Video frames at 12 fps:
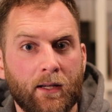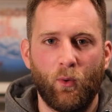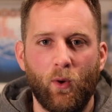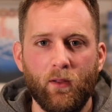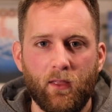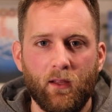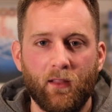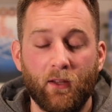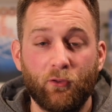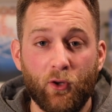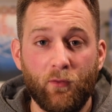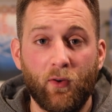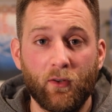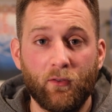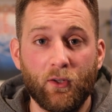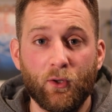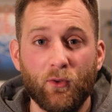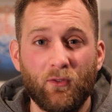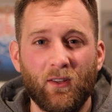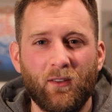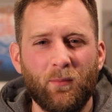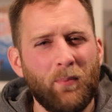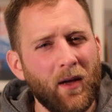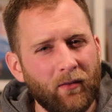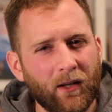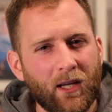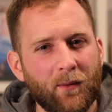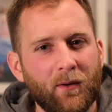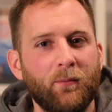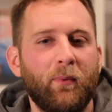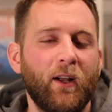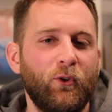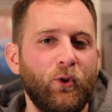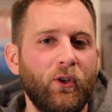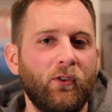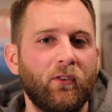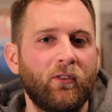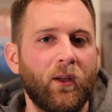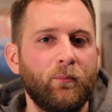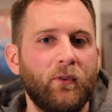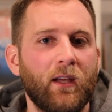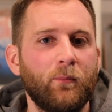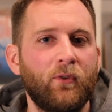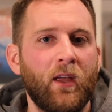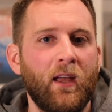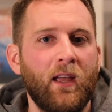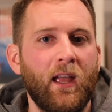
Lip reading: One thing that's good fun to use, it's a bit of a gimmick but I do use it sometimes,